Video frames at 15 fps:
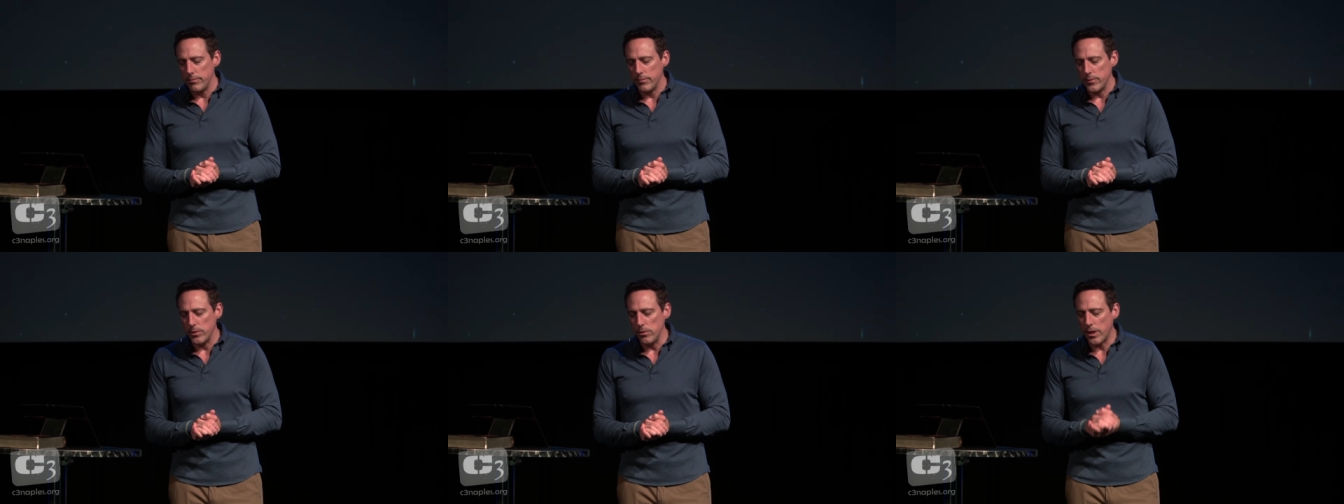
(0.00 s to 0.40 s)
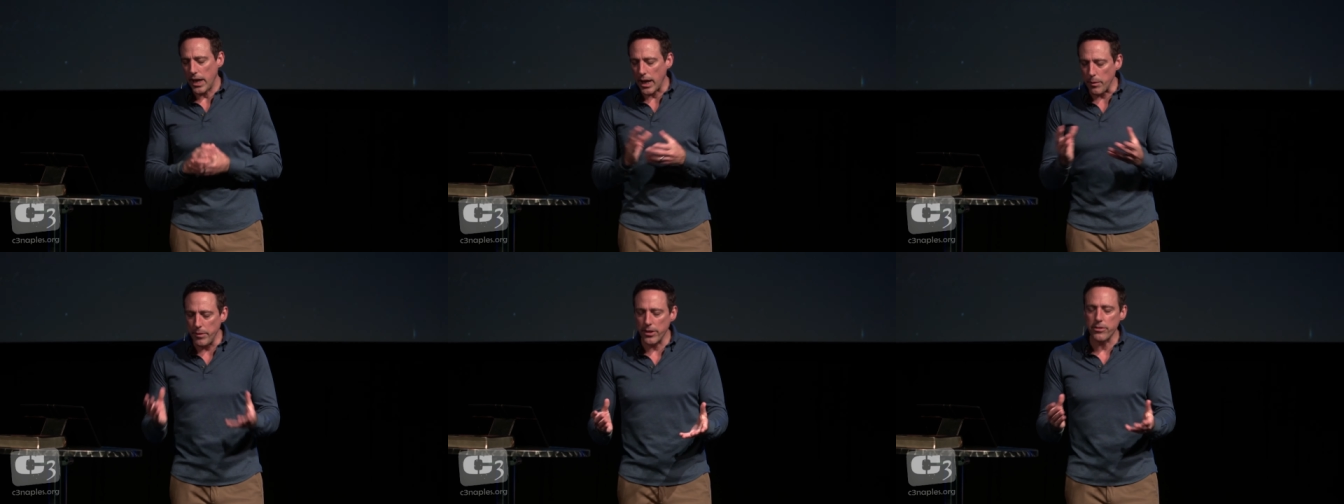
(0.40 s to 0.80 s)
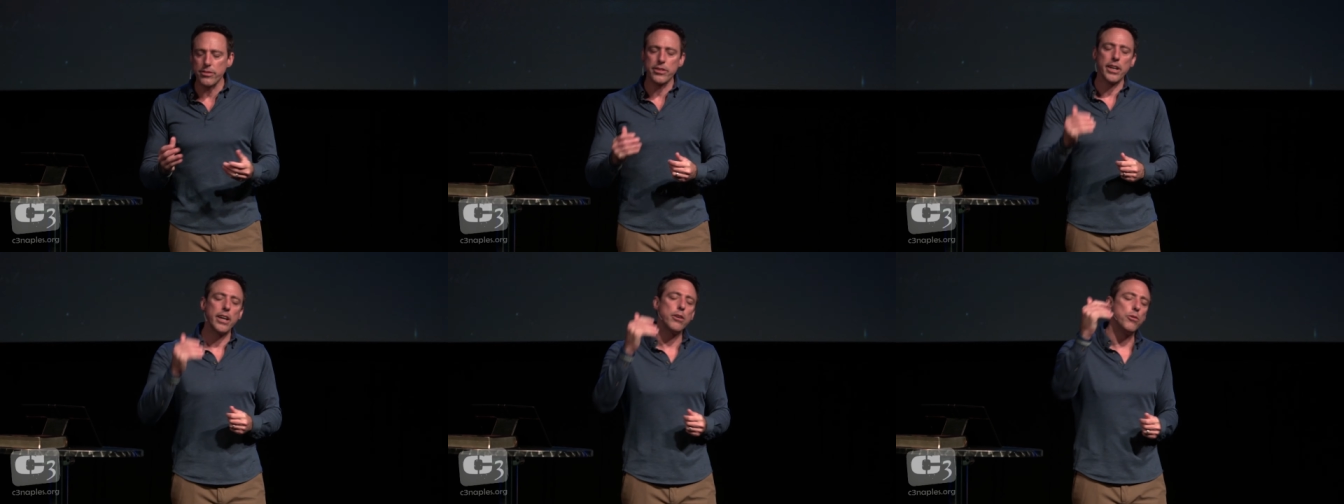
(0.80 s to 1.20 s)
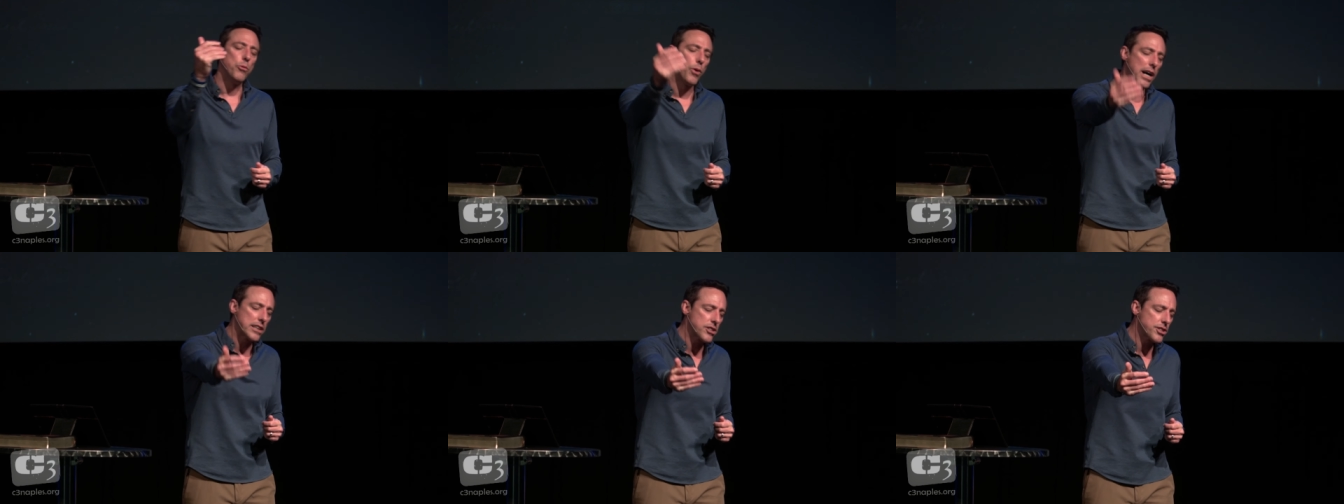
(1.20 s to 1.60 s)
who came here today, who
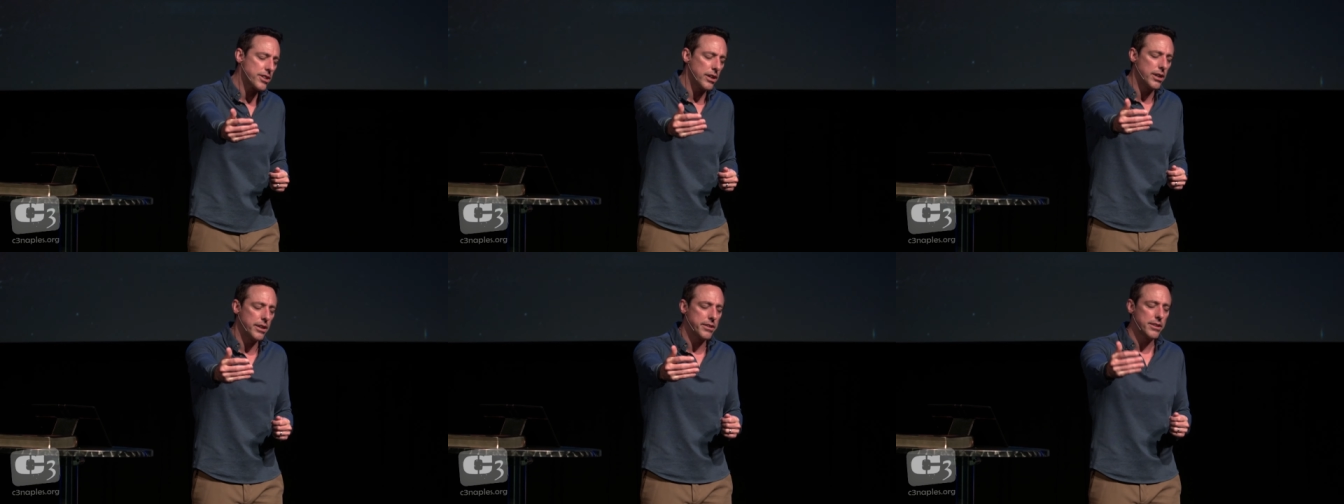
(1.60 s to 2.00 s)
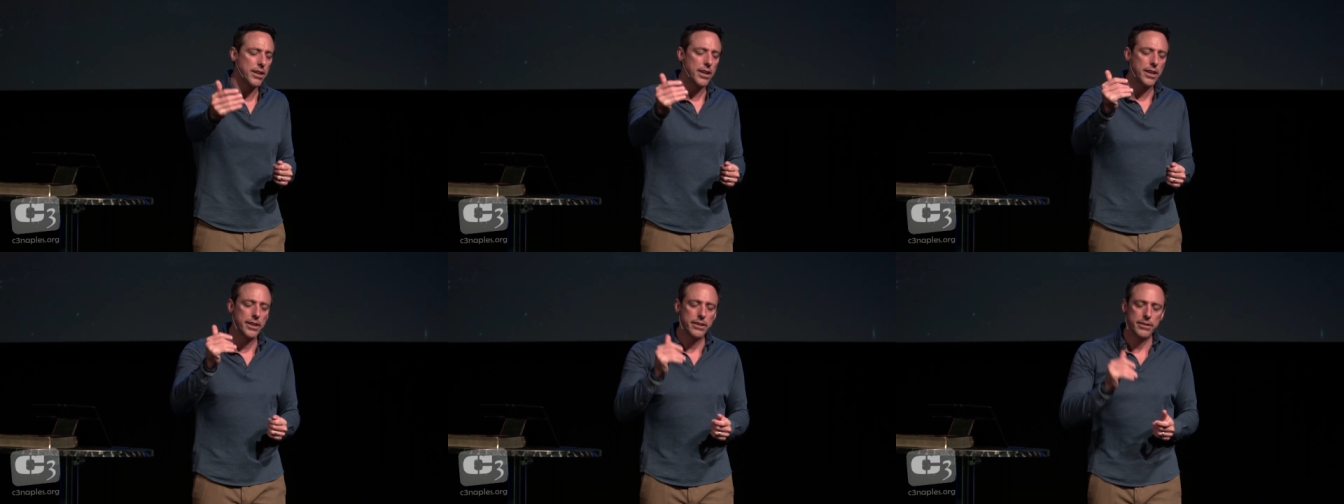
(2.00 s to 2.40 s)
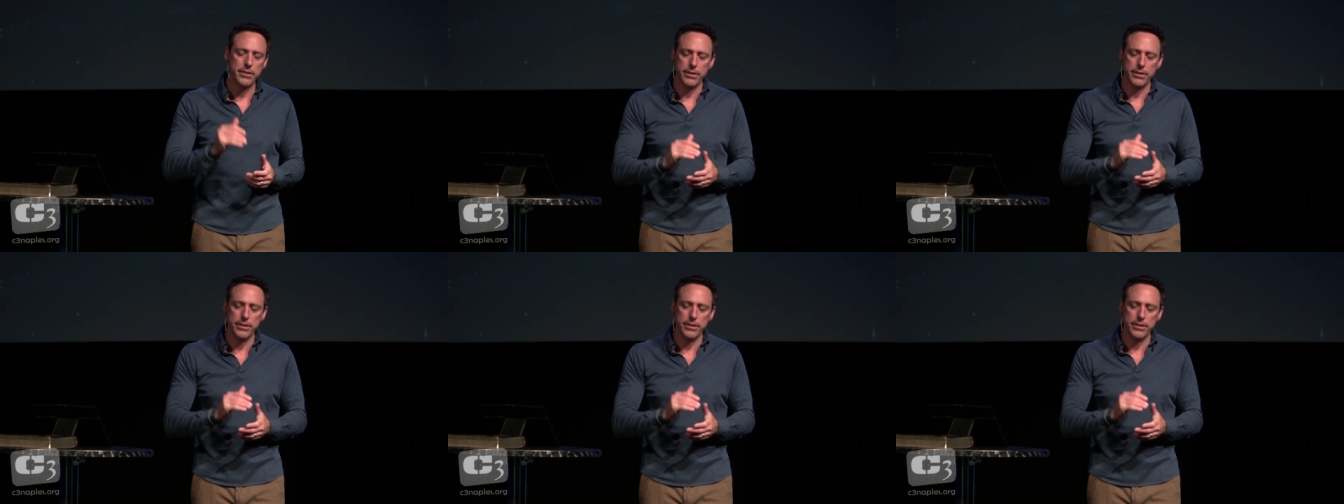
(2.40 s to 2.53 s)
watched online.